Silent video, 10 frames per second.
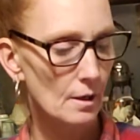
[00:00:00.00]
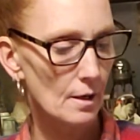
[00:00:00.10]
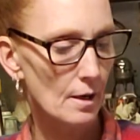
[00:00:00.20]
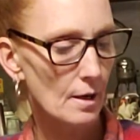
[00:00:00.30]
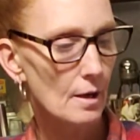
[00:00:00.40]

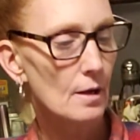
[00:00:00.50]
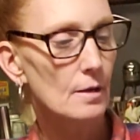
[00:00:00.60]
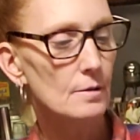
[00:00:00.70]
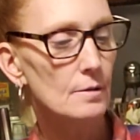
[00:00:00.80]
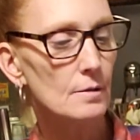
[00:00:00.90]

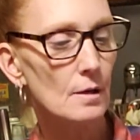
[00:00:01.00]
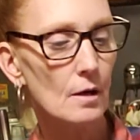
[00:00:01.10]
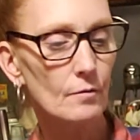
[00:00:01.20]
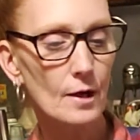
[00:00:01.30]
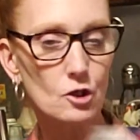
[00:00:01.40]
And
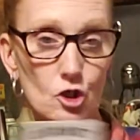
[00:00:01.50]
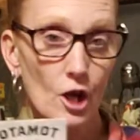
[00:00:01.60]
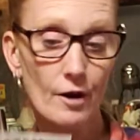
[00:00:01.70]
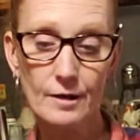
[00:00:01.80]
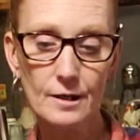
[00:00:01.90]
a red
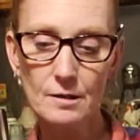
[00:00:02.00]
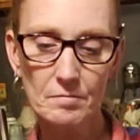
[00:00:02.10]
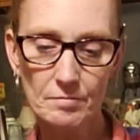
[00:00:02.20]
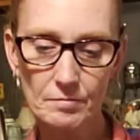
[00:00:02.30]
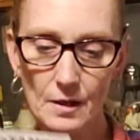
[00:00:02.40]
cherry
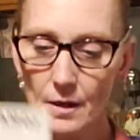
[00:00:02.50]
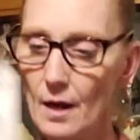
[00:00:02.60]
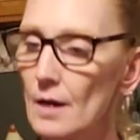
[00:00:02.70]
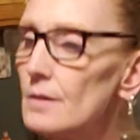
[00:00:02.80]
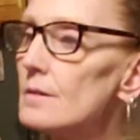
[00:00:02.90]
that
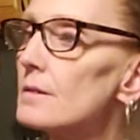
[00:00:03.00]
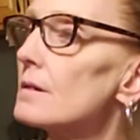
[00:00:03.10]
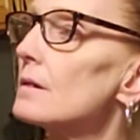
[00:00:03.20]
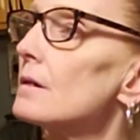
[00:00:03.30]
has